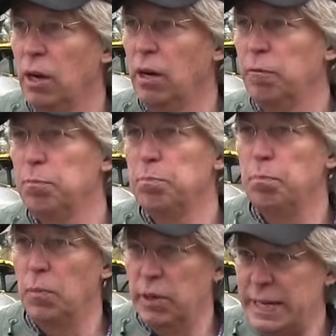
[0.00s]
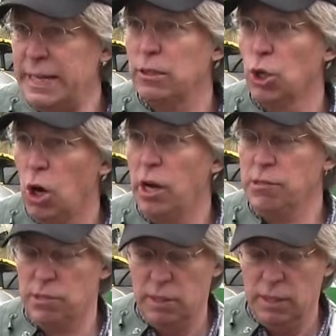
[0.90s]
of heat
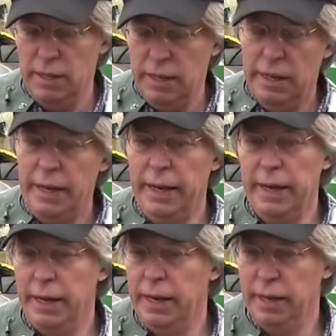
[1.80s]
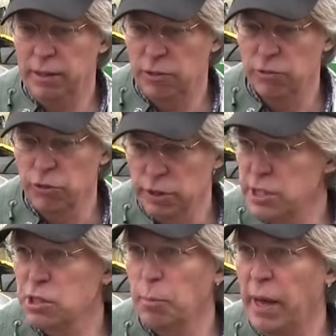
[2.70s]
loss and the
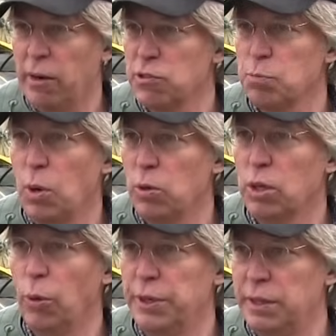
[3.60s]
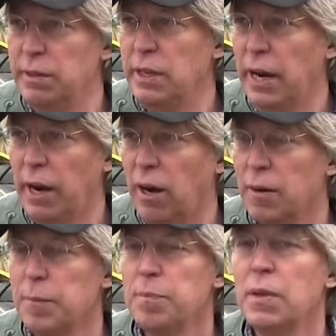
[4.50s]
least amount of smoke going into the air.
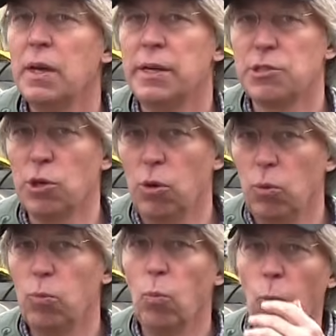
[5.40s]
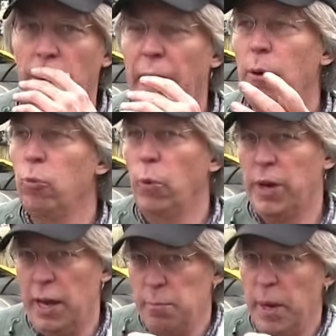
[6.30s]
And so when I when
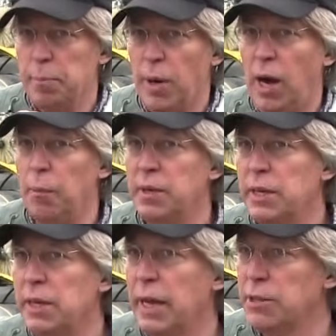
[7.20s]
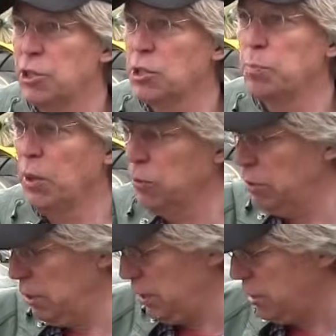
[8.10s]
I met Bob and he had just built
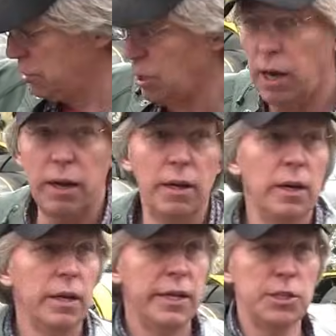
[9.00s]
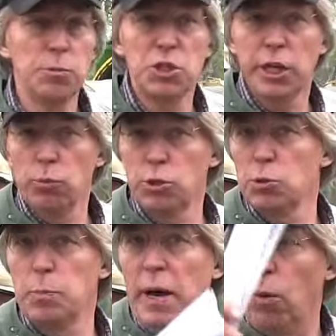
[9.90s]
his uh, his machine, which
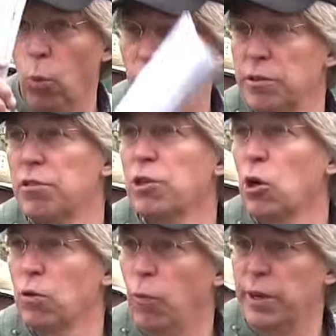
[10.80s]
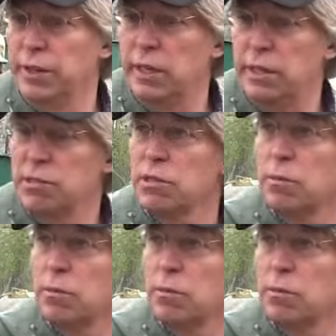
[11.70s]
was about one third of one of these,